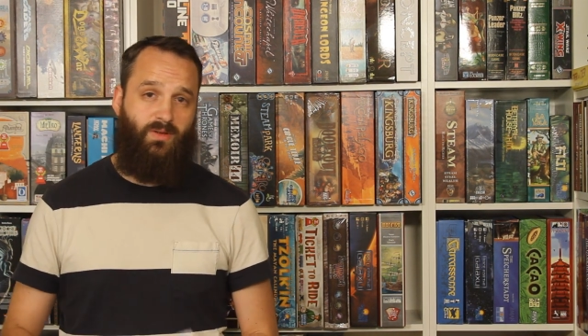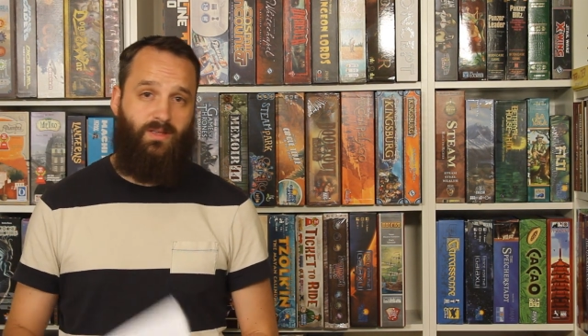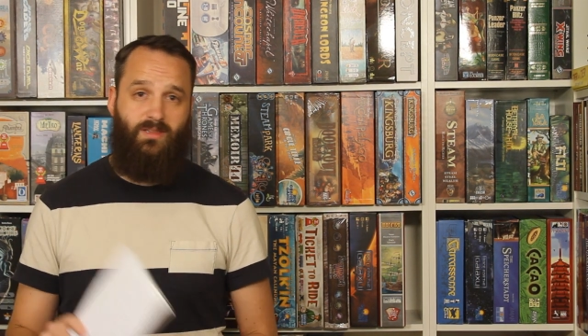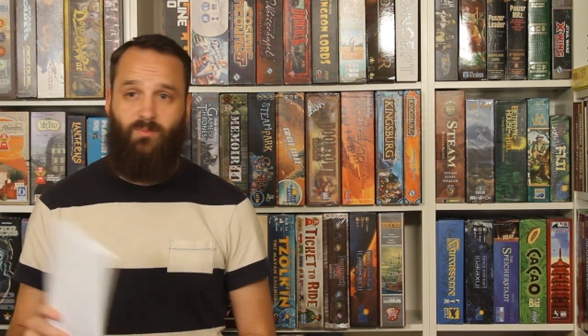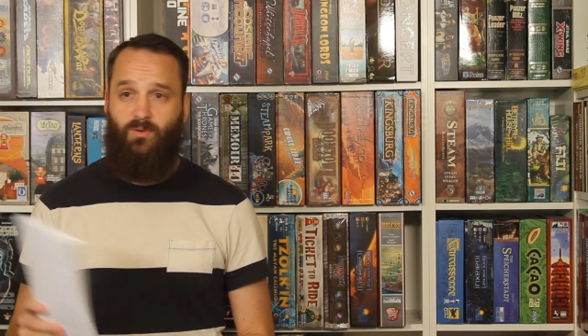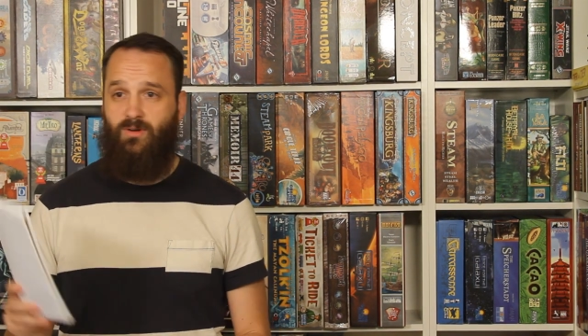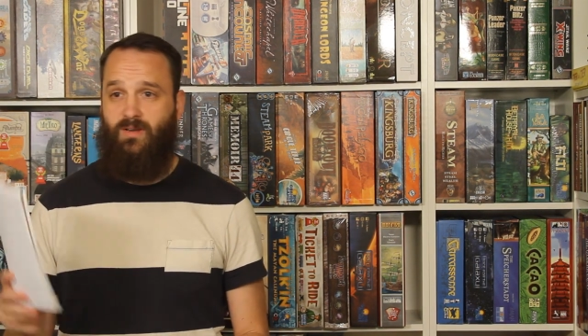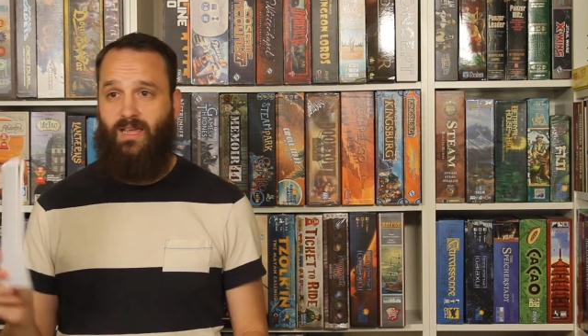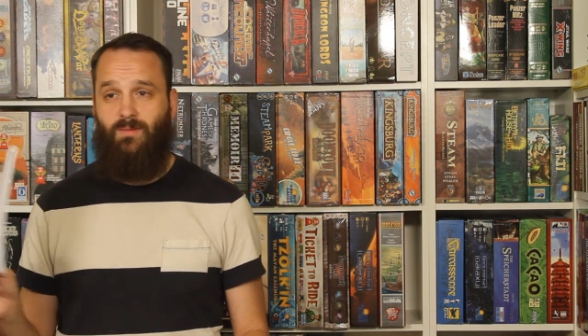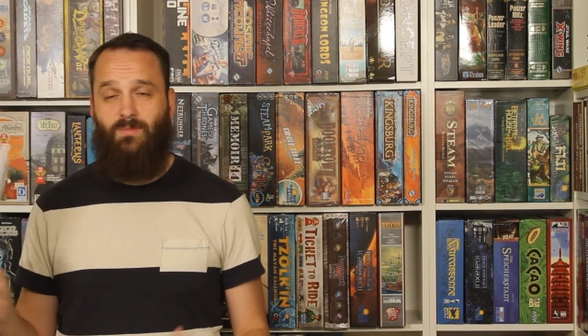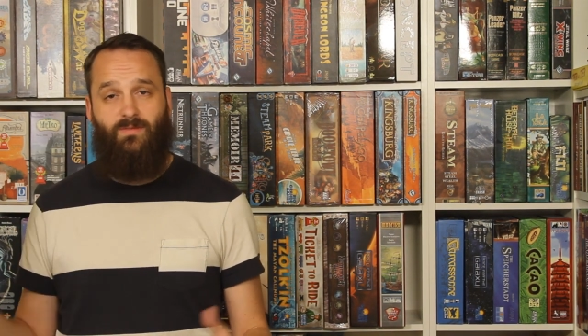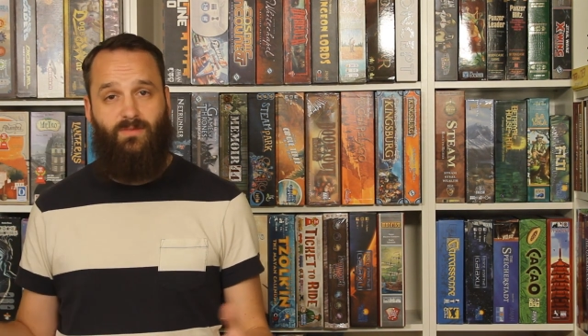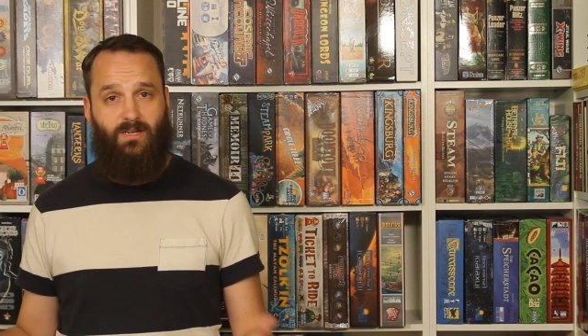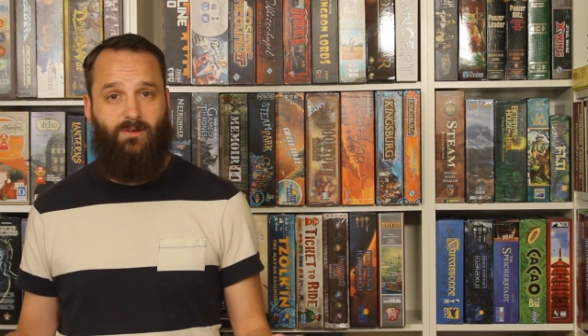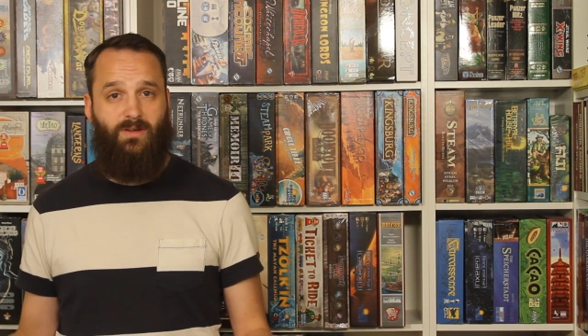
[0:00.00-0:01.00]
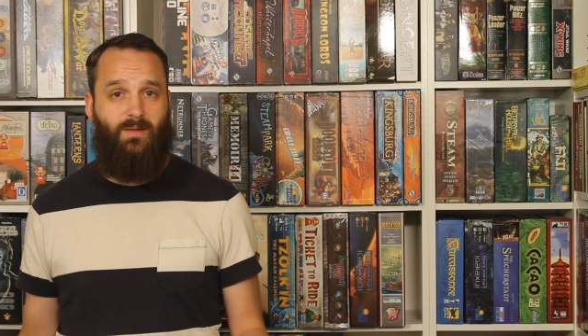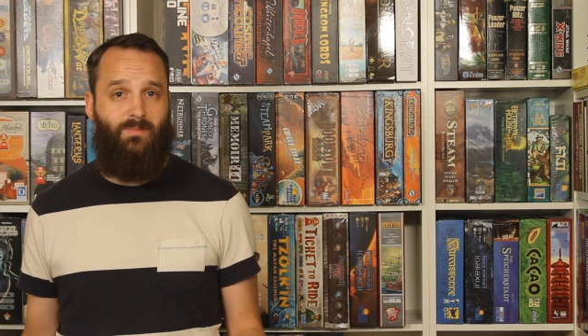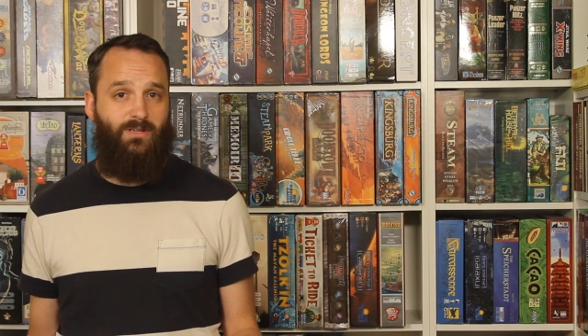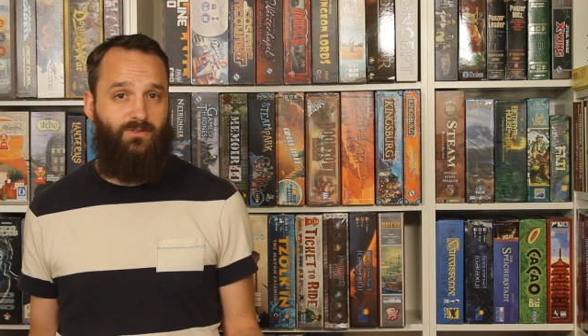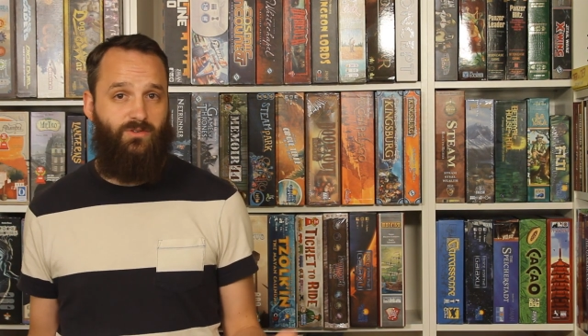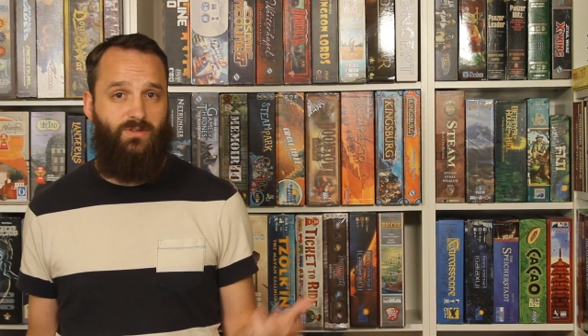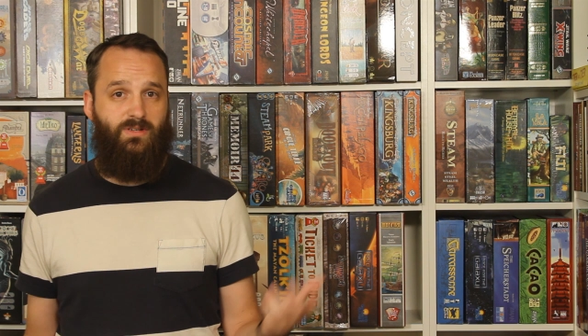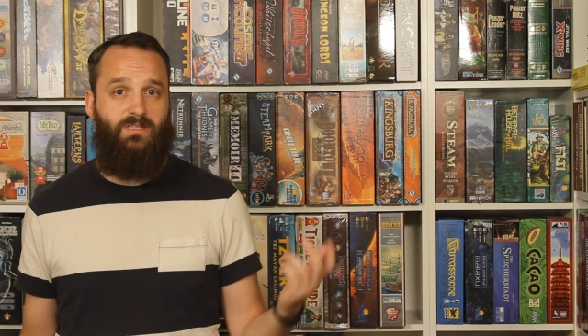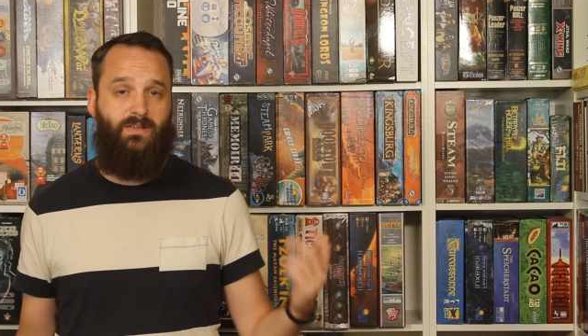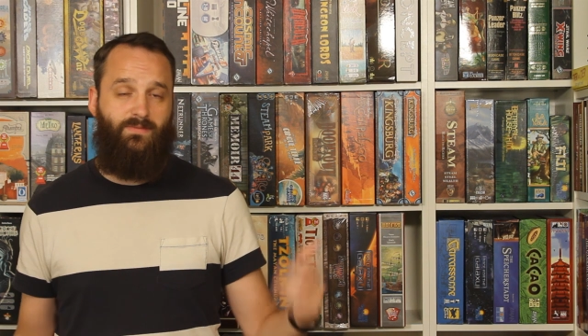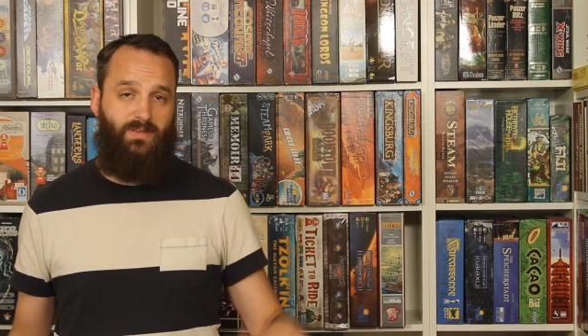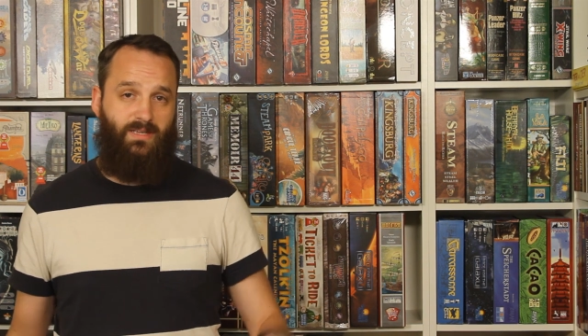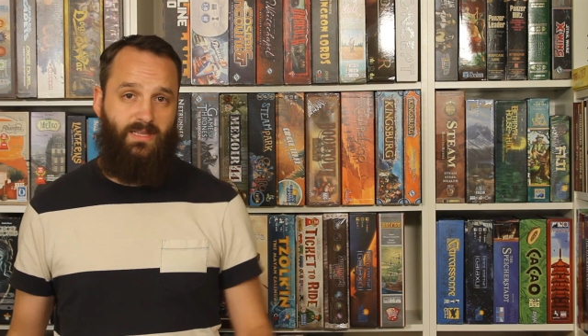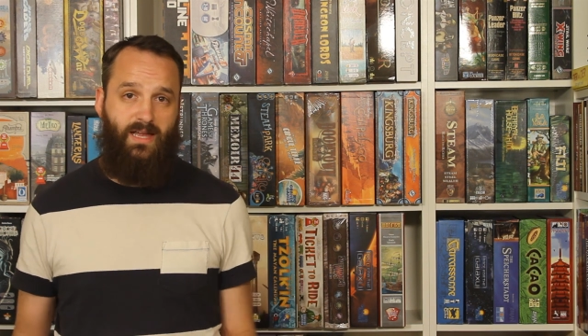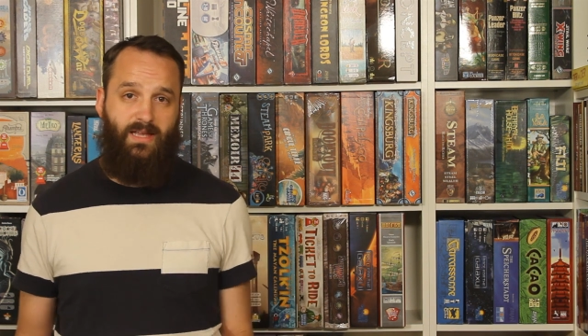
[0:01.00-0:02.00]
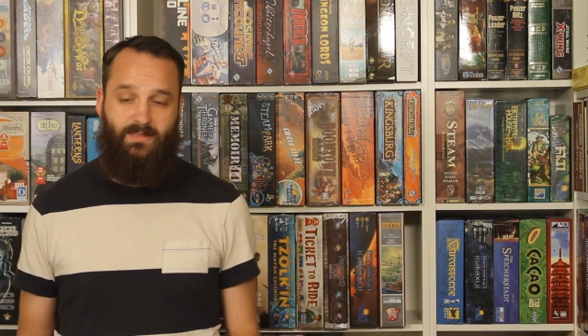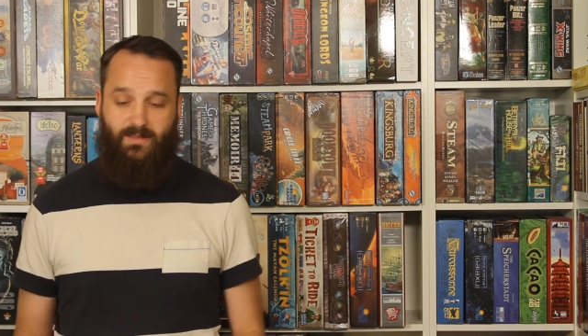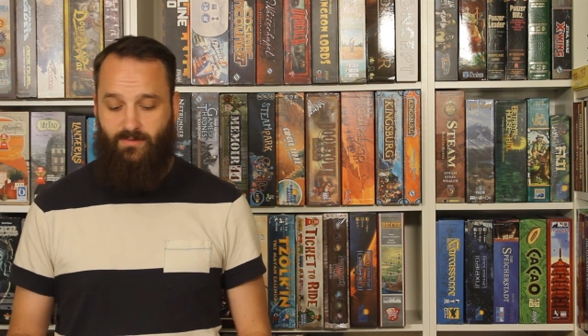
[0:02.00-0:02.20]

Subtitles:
in the board game and video game industry, stuff like that.